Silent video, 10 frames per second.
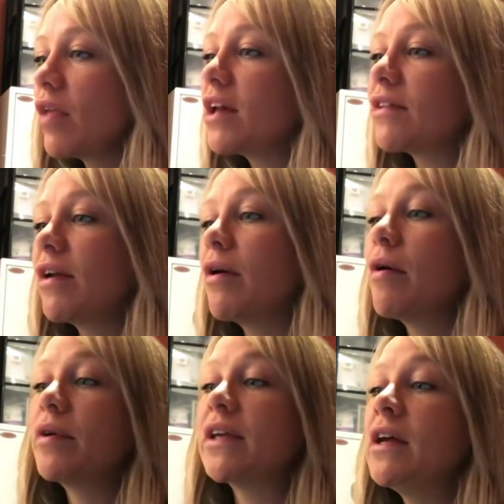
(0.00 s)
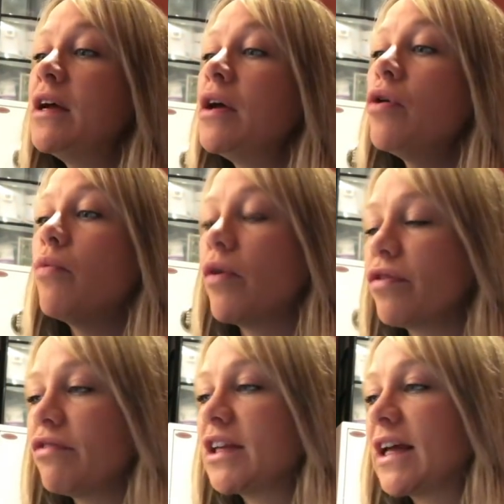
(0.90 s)
So anyway, it was
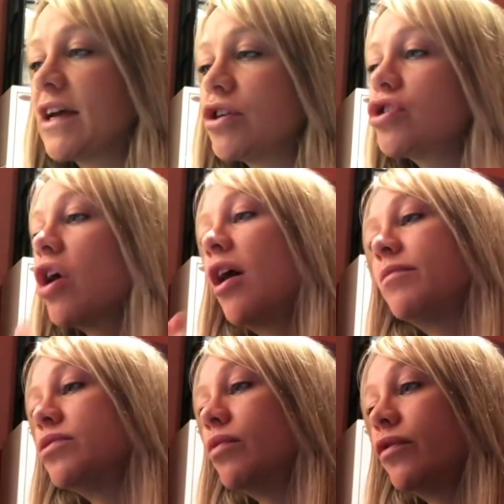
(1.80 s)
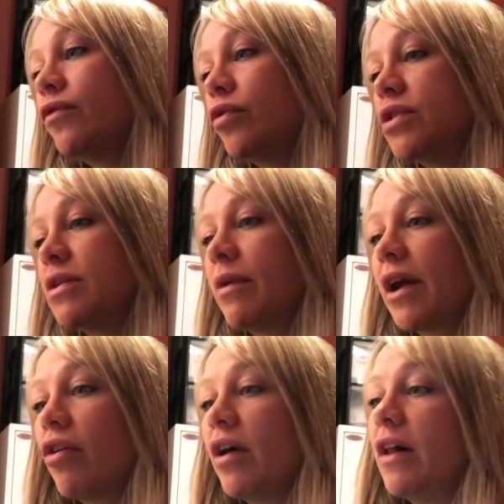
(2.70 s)
136, shot up to 140 when
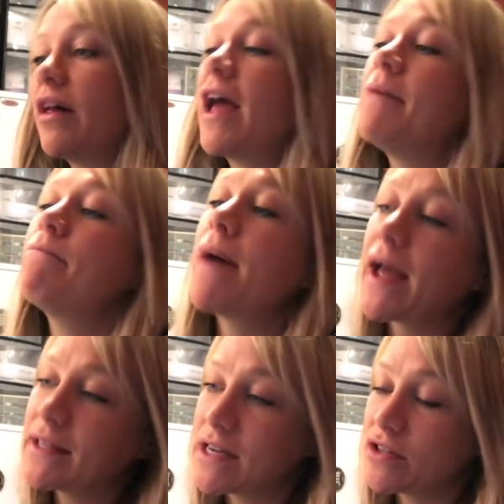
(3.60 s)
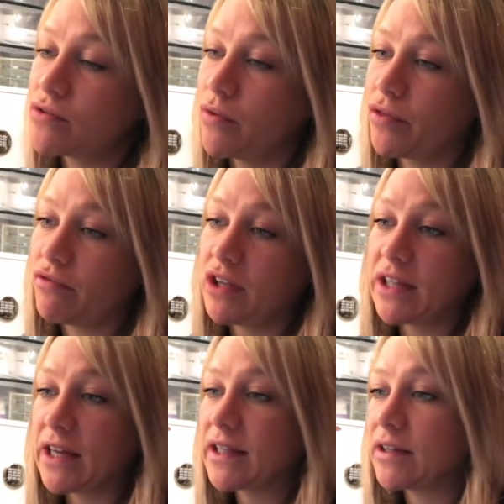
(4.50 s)
I got ill, came back down to
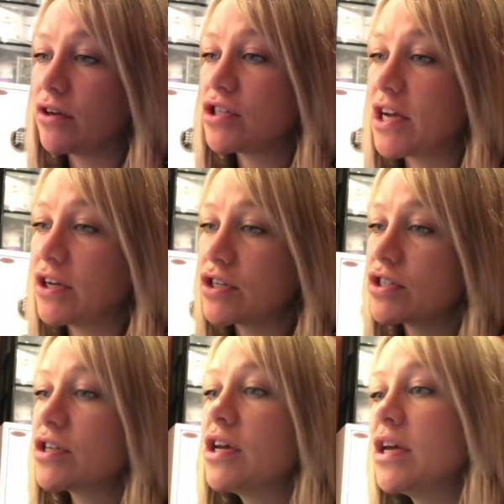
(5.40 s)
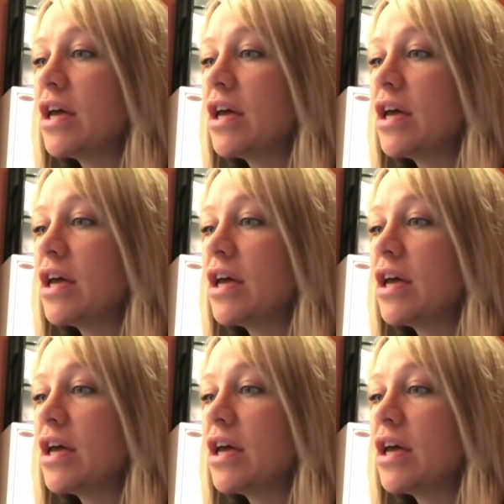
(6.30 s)
136, no changes.